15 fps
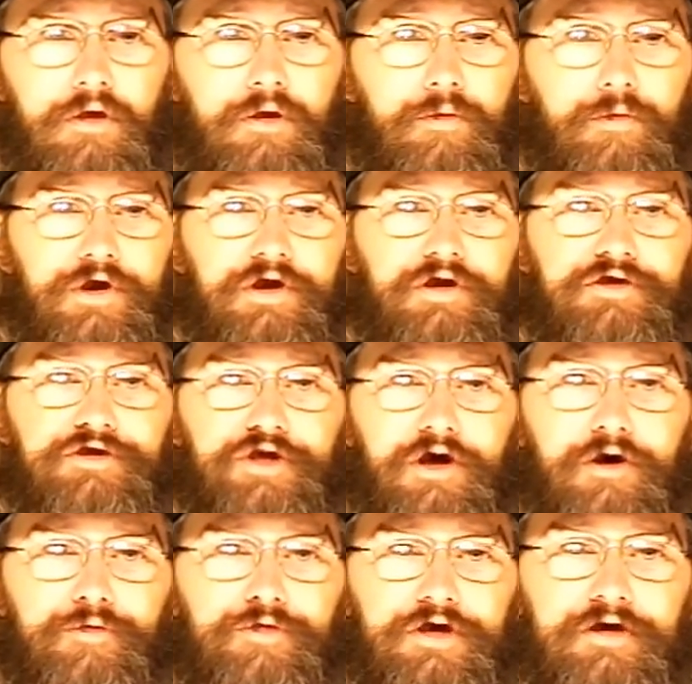We need to
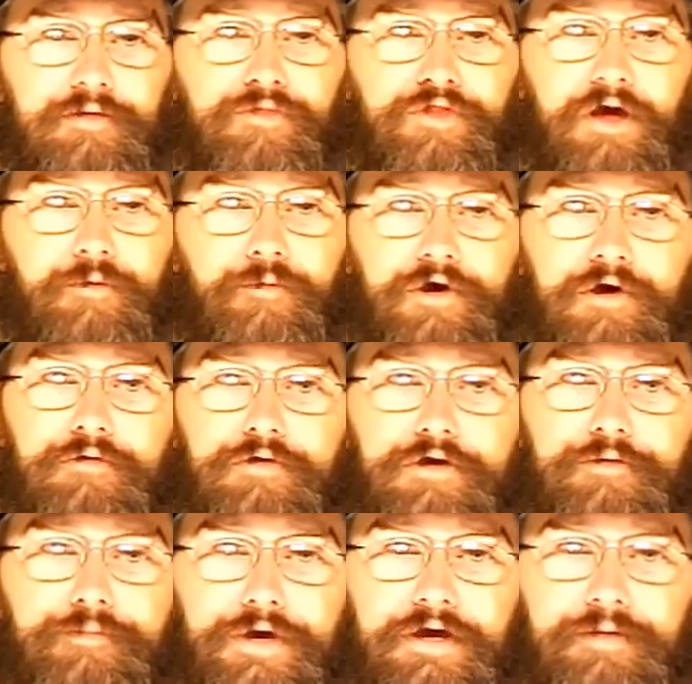show them that we are
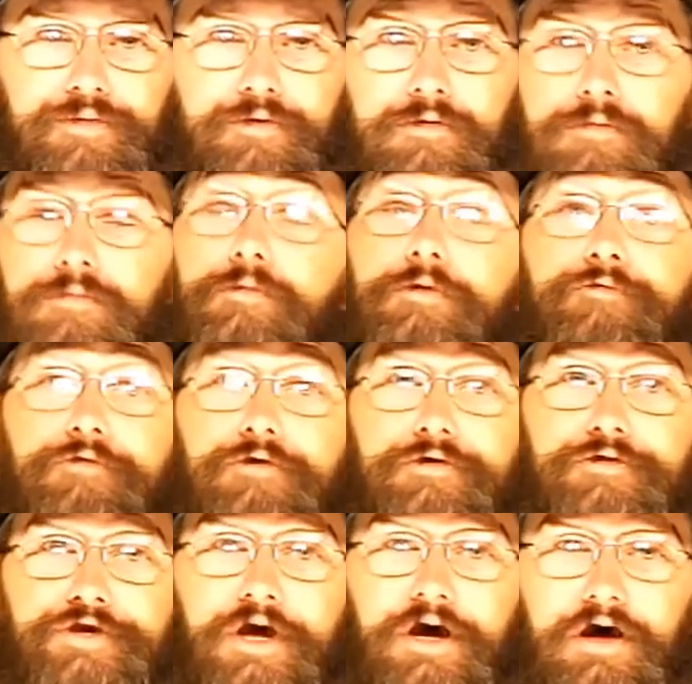real people with
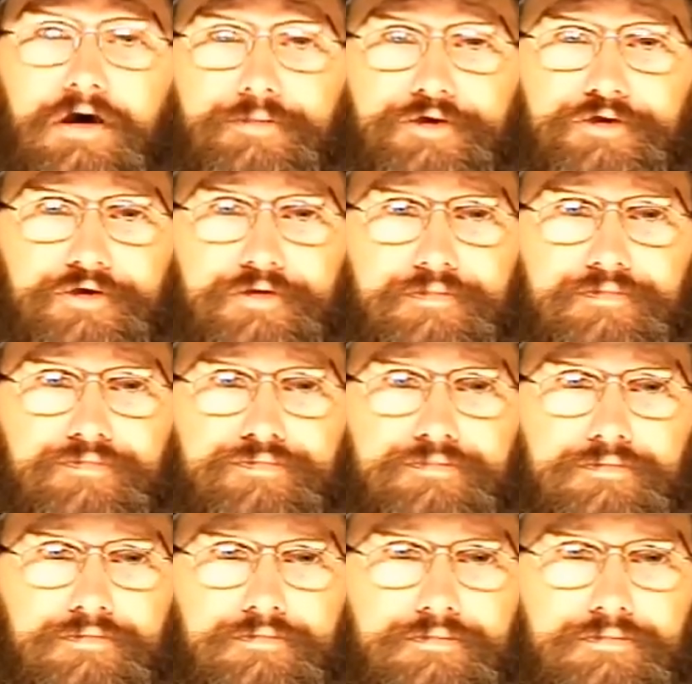real jobs
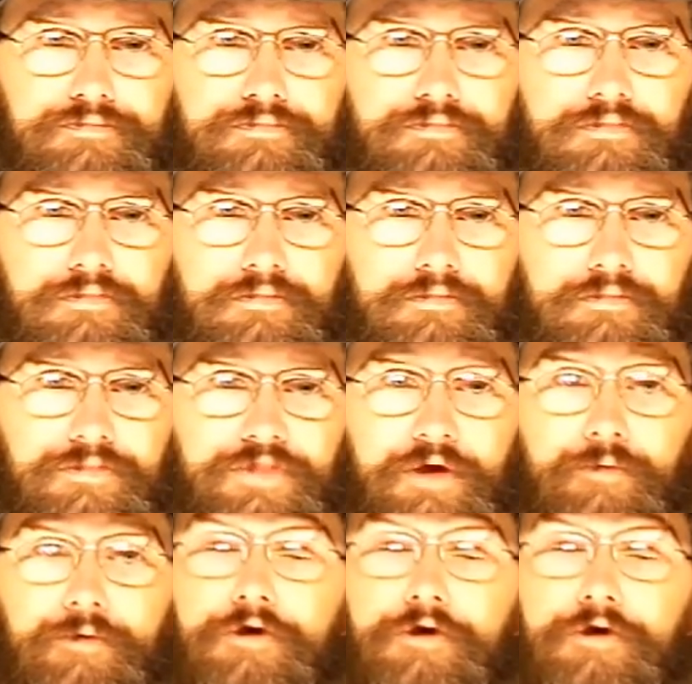that we